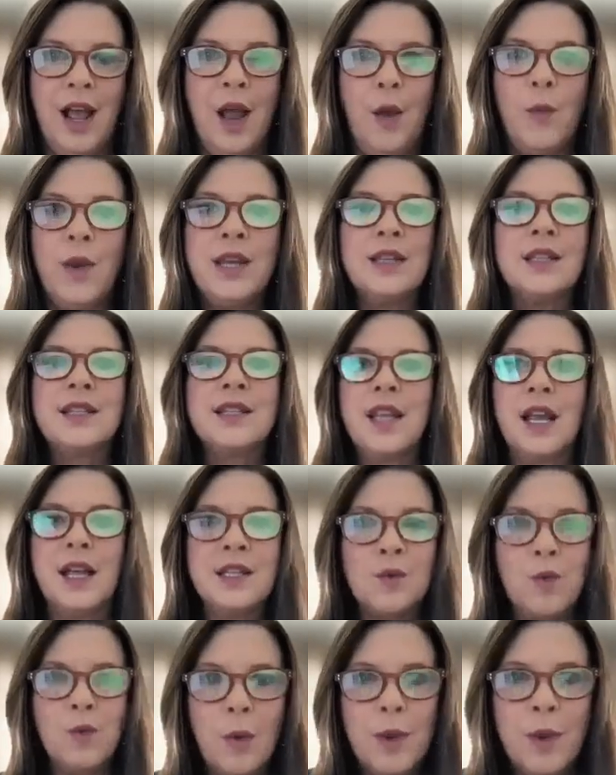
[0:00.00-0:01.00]
I, we
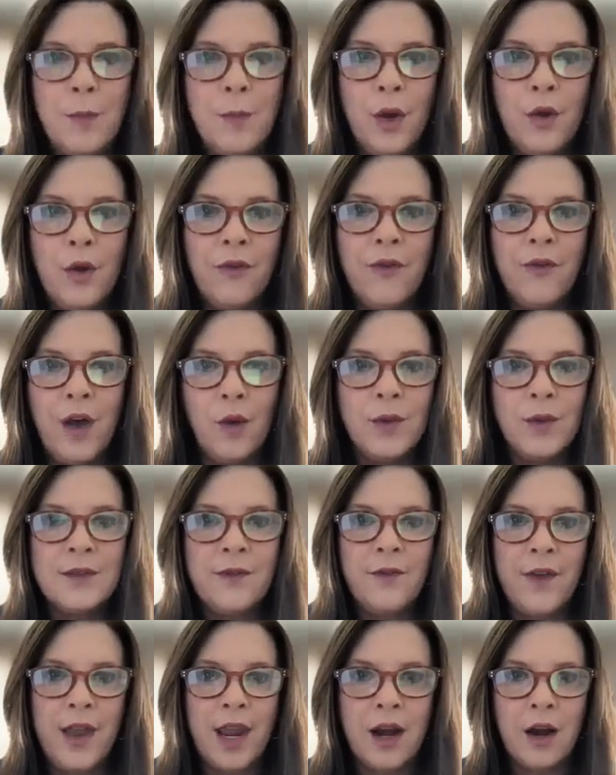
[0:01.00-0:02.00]
discussed what we both thought was
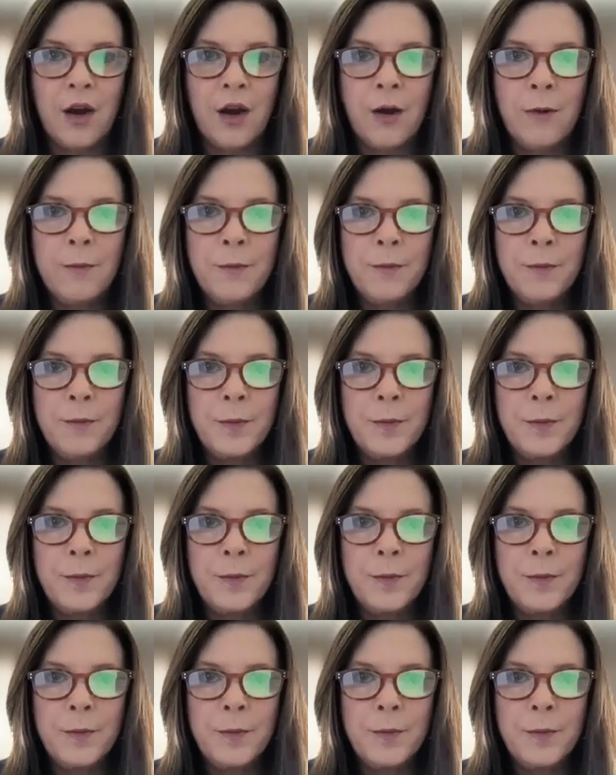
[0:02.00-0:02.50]
fair.